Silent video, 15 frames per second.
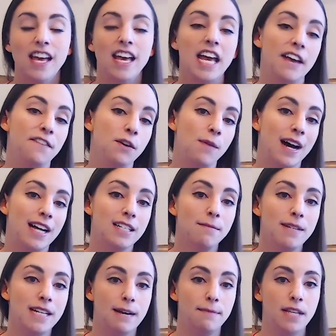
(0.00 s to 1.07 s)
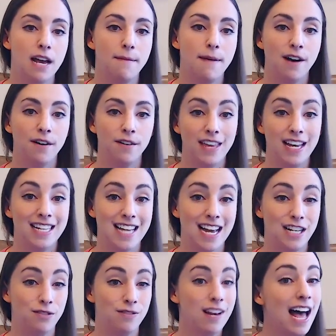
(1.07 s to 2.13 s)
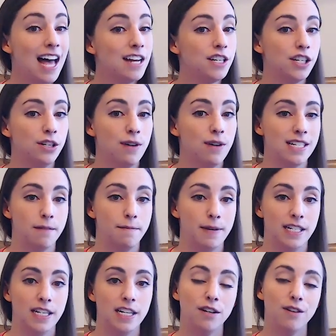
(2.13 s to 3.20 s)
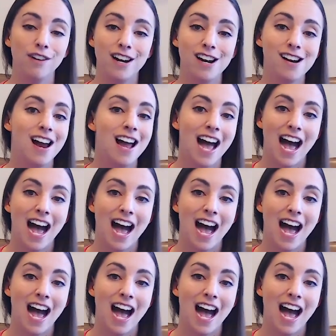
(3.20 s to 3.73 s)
If you want some tips about things I do not do as a business owner,